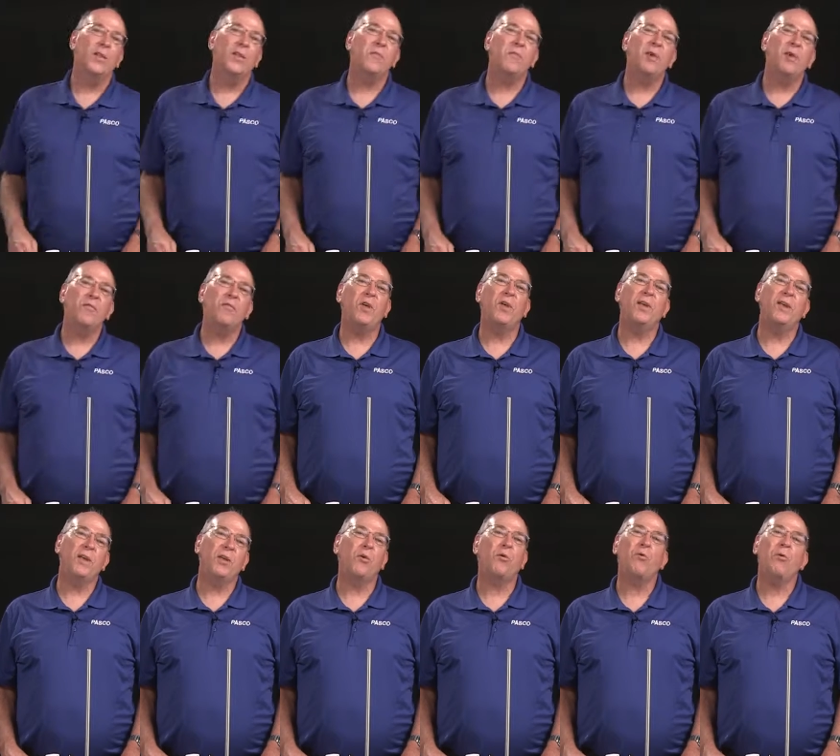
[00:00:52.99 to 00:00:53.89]
The pivot
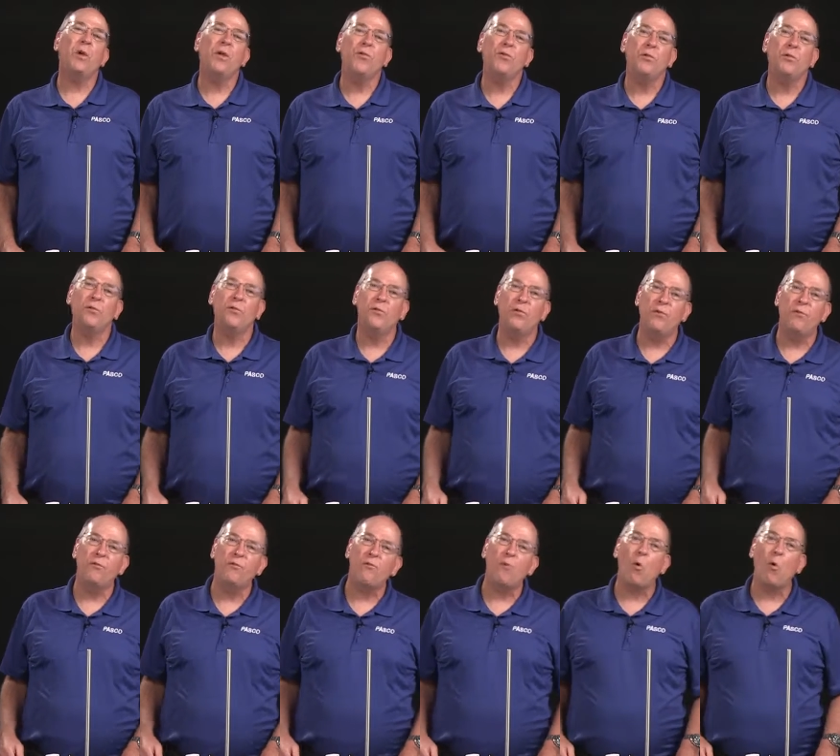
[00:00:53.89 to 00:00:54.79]
increases the
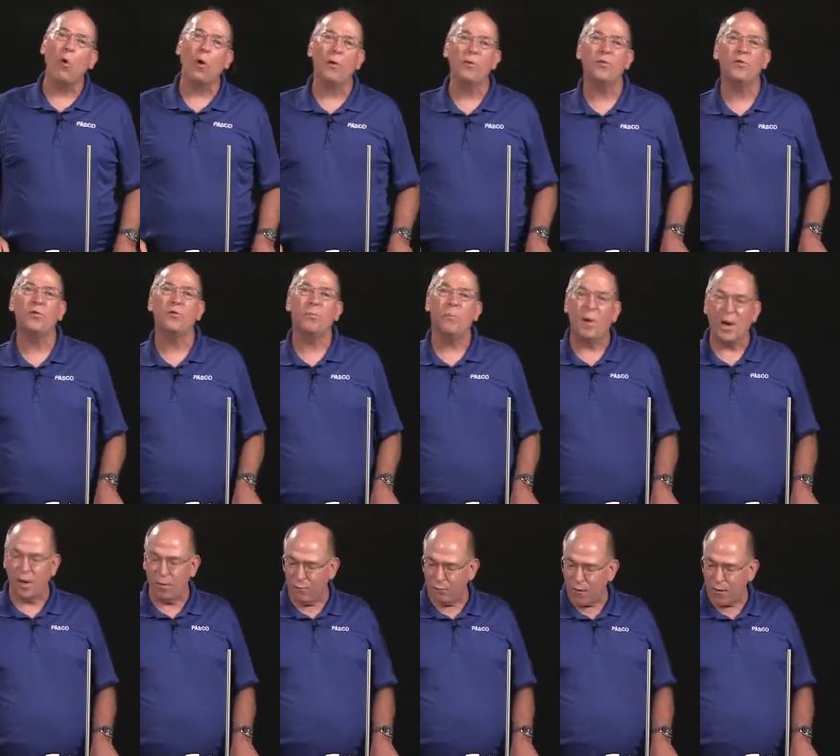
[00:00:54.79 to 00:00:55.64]
force by